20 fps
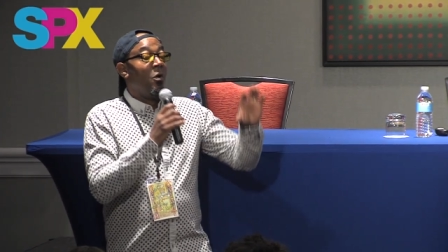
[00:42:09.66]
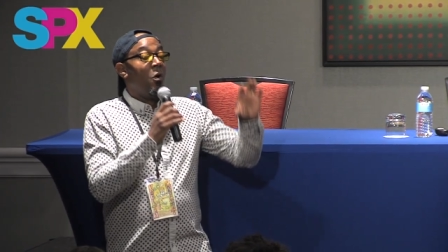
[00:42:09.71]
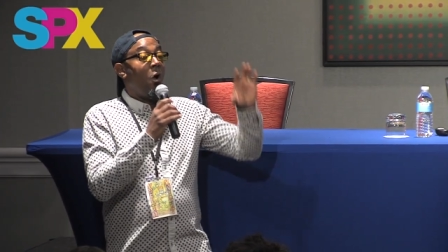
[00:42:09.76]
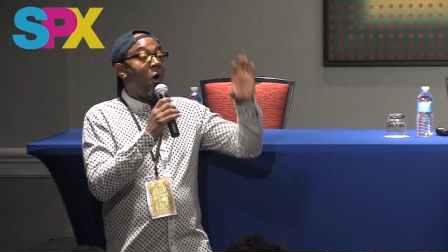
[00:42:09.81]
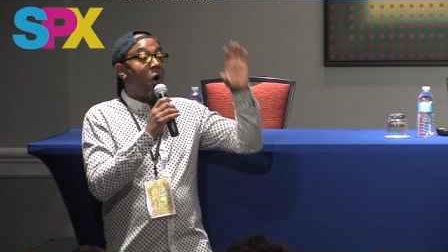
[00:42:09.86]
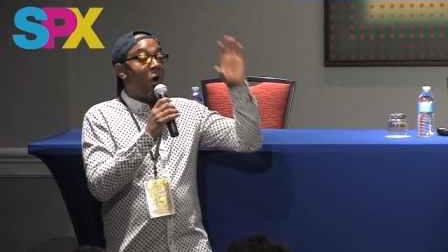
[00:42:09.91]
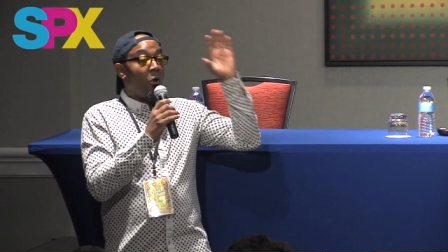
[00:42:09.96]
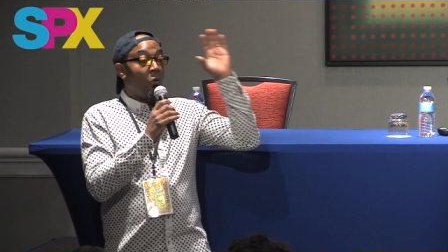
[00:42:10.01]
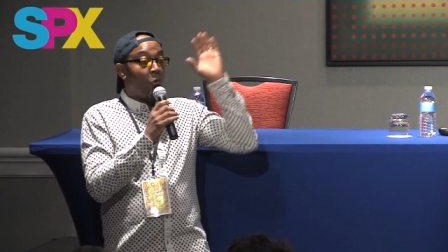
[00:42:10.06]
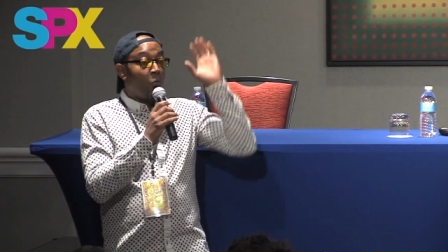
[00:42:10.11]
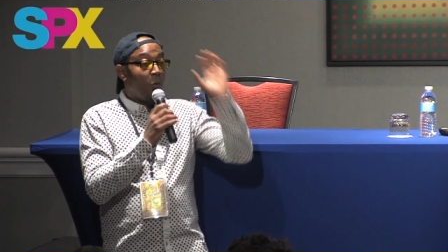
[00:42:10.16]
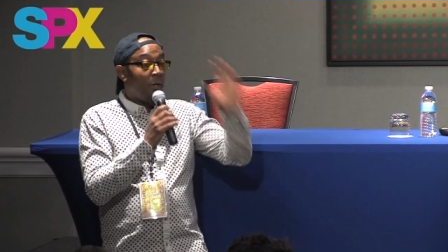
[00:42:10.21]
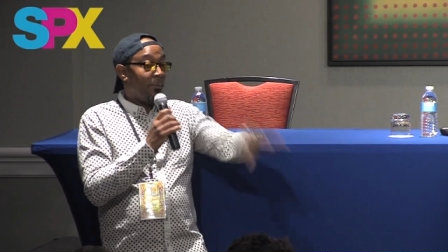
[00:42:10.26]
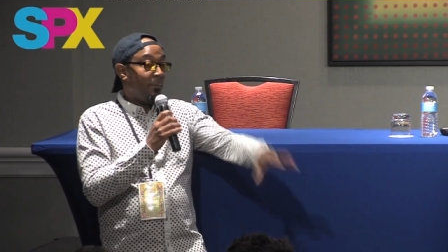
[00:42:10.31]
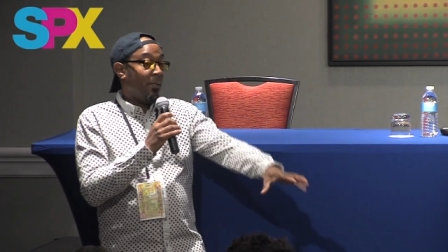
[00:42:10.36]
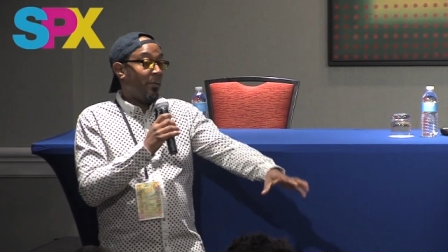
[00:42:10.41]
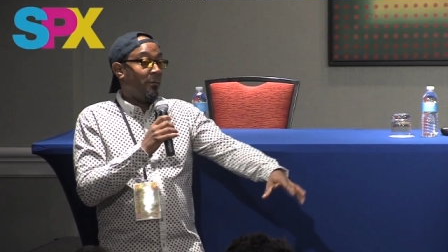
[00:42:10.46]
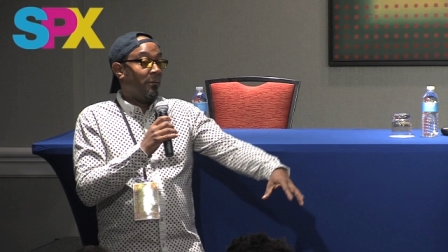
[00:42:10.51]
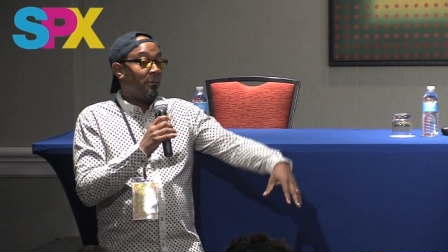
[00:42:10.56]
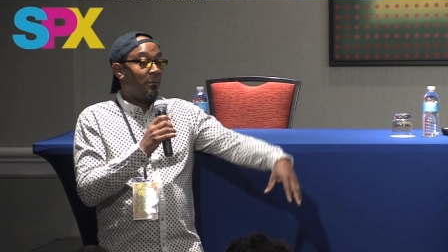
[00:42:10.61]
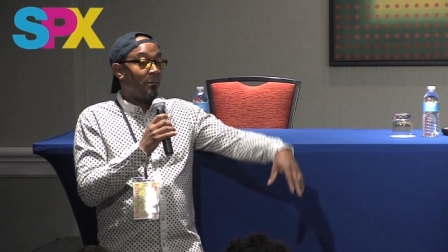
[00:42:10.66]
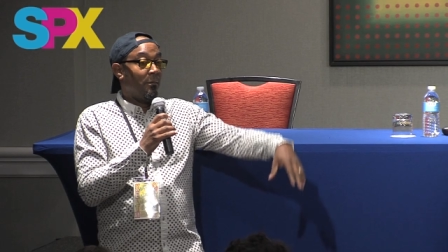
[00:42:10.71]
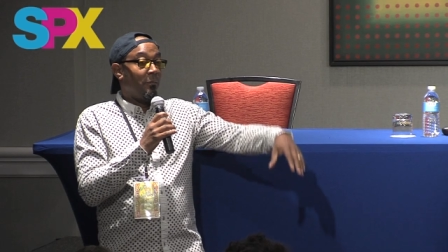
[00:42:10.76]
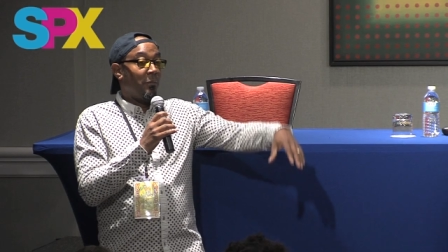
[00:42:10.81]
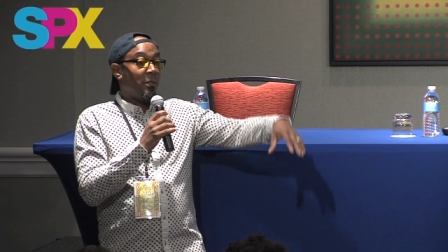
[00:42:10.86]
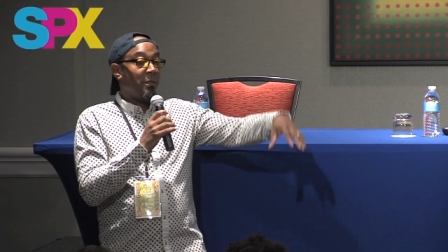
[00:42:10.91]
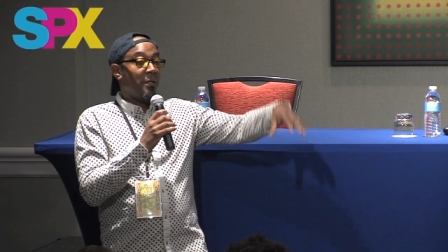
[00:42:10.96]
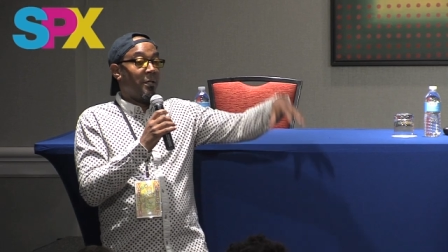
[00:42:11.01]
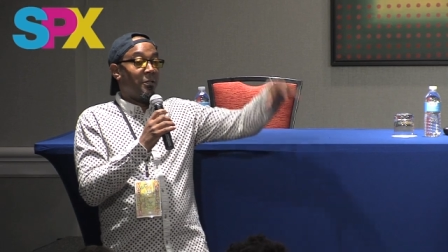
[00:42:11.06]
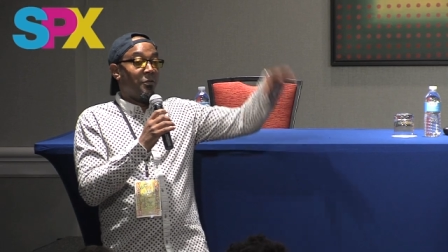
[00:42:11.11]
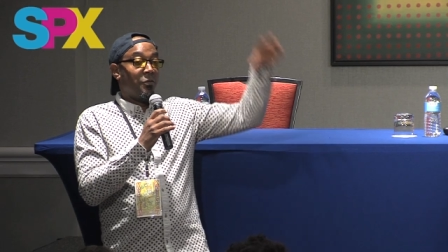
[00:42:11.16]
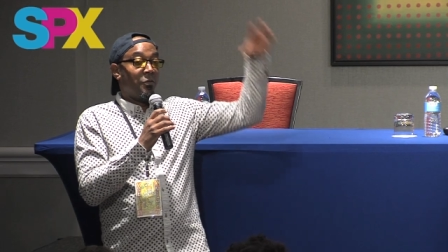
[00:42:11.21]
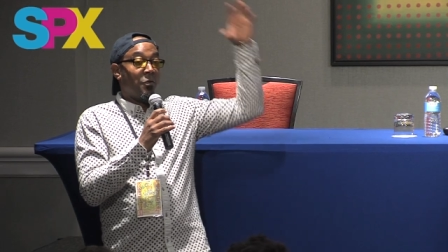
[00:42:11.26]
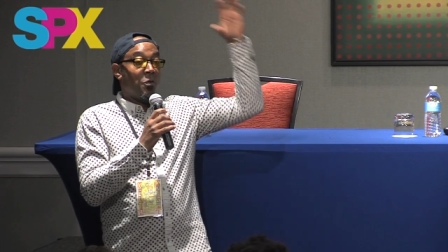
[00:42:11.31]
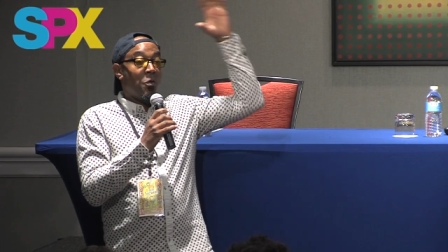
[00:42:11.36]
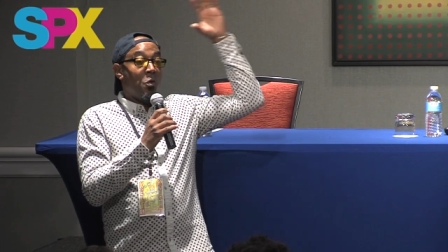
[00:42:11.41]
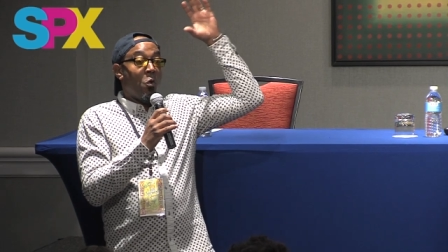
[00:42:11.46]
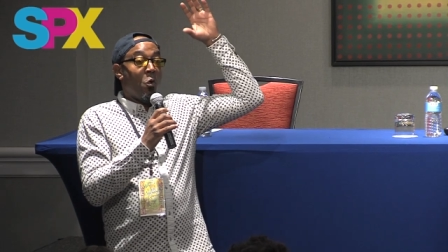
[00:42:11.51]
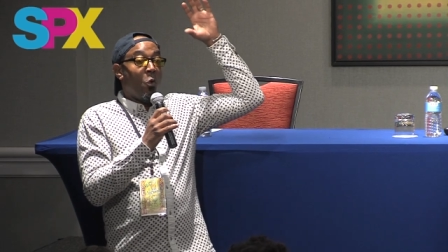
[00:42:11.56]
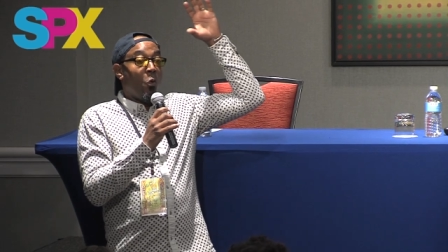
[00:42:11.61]
are women, because
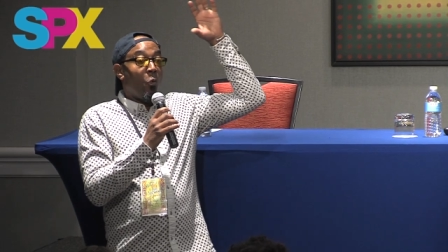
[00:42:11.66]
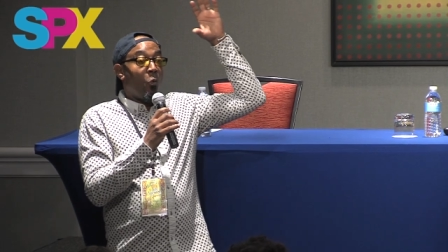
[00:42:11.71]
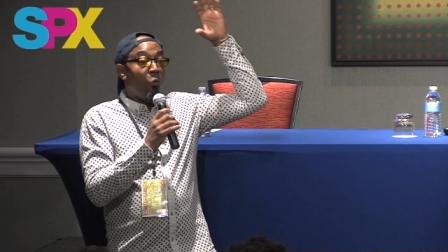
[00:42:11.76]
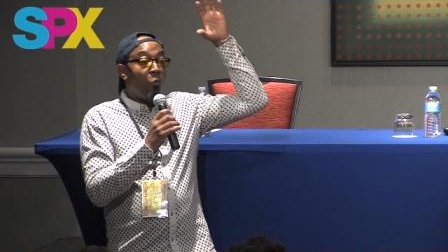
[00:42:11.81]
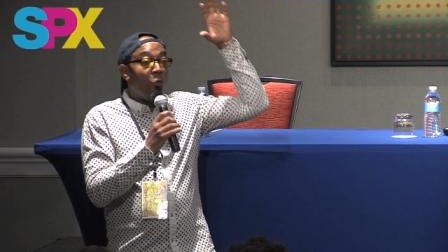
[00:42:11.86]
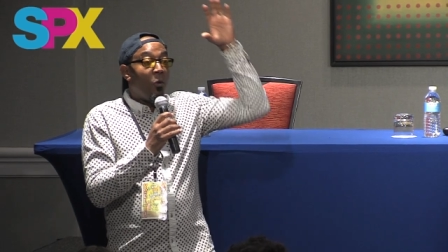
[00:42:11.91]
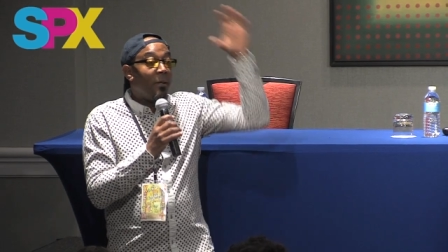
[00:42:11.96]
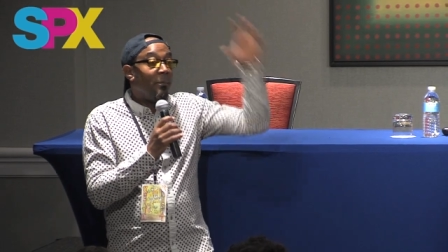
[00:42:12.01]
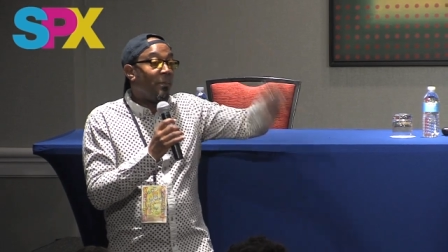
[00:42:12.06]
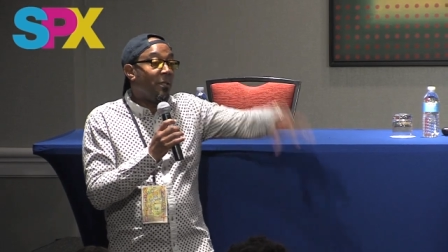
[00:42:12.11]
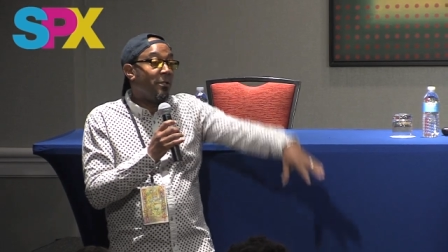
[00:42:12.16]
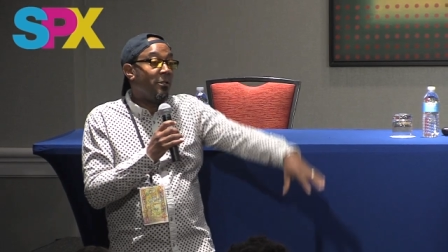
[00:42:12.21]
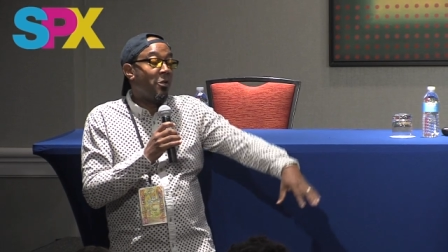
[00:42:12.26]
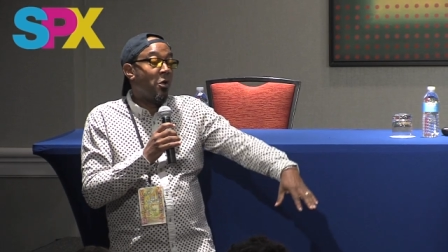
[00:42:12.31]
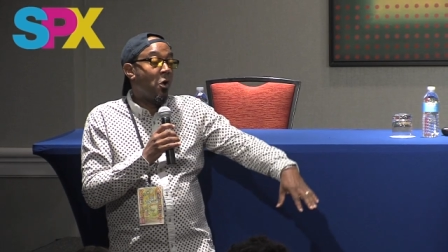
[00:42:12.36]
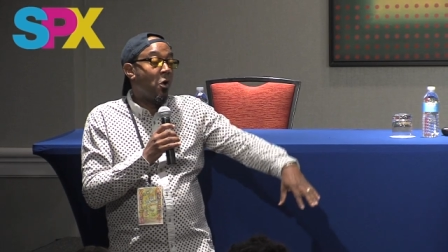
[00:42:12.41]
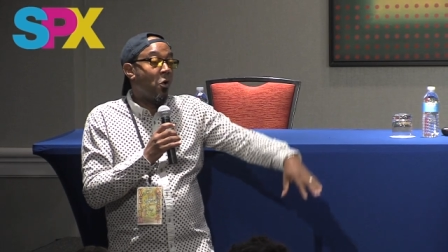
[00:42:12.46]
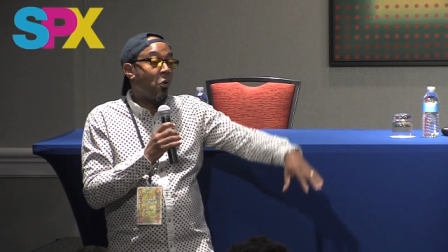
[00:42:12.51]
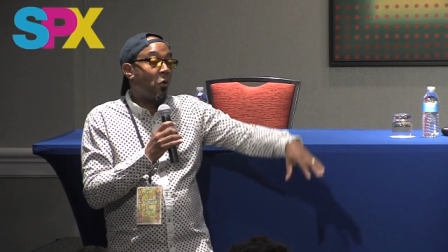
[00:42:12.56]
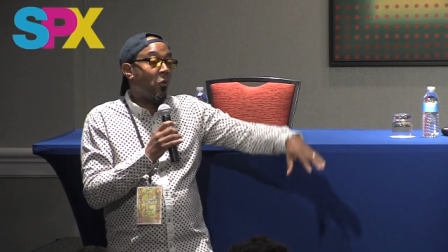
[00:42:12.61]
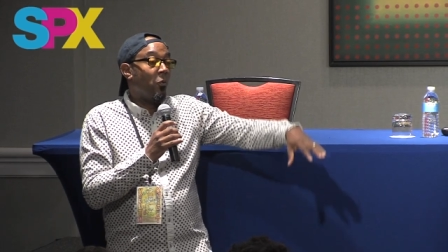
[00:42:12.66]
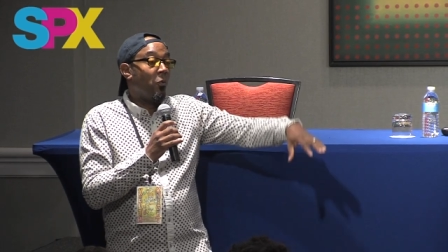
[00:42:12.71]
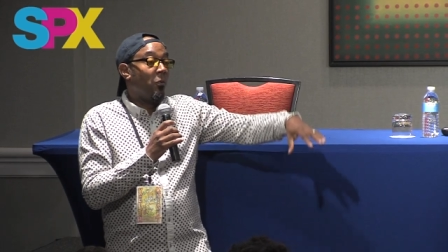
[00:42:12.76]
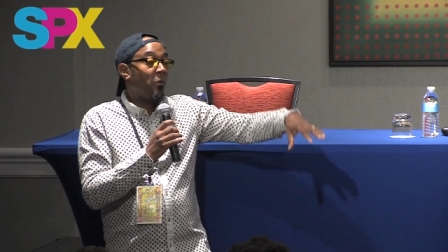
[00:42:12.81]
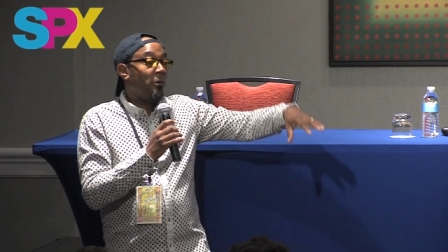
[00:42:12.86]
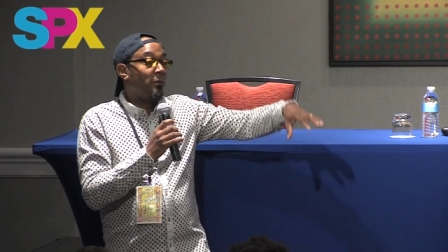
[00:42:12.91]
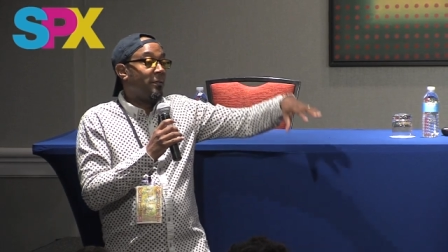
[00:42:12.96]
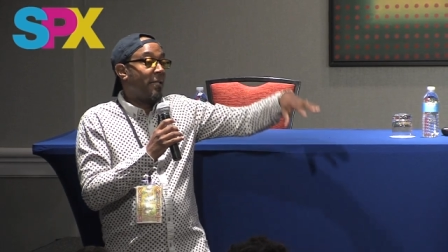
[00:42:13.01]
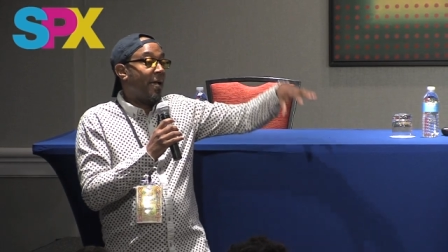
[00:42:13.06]
women know